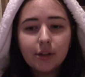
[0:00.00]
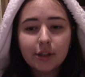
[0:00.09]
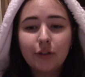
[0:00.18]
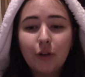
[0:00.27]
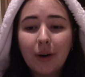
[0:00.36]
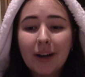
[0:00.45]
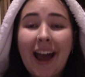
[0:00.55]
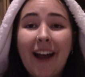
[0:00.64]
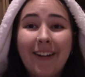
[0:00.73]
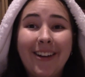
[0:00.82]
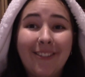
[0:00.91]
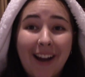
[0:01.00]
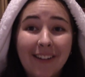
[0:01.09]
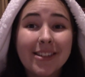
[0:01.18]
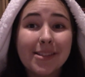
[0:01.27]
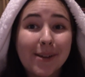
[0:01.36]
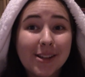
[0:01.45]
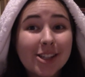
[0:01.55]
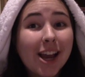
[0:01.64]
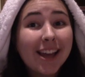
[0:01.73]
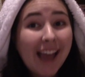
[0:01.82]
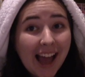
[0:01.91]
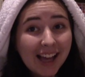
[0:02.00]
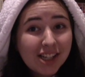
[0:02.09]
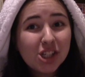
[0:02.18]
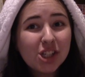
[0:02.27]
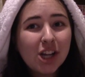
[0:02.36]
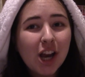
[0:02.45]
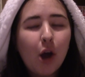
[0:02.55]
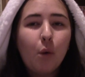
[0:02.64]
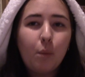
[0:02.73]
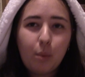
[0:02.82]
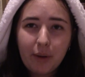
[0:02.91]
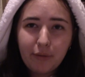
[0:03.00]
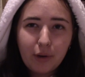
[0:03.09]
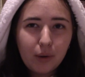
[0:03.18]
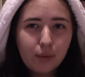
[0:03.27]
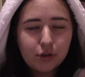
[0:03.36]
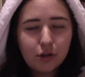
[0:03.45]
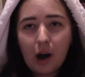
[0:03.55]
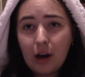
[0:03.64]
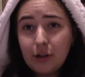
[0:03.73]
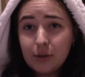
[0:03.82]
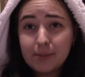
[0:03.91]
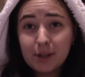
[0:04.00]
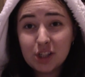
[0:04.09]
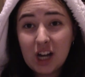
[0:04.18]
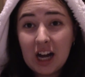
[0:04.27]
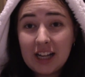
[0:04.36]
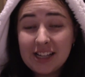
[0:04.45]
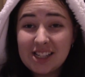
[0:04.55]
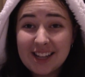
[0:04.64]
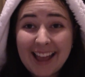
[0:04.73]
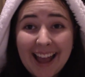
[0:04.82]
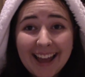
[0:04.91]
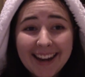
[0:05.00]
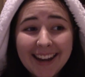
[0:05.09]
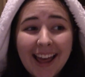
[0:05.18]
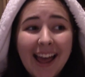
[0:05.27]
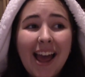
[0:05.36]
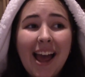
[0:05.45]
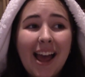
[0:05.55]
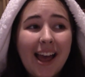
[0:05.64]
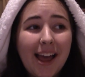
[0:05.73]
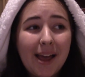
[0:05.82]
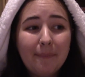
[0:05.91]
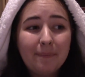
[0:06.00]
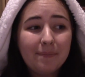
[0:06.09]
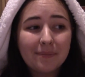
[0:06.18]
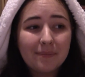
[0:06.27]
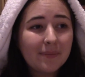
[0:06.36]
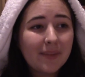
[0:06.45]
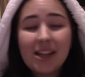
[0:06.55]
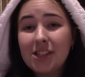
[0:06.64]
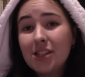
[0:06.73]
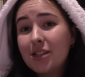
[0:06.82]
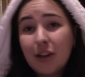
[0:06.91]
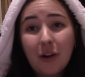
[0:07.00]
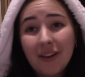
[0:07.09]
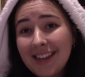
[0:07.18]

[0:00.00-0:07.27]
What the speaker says: to not carry around as much cash with you. Try and do as much card as you can. It's just a lot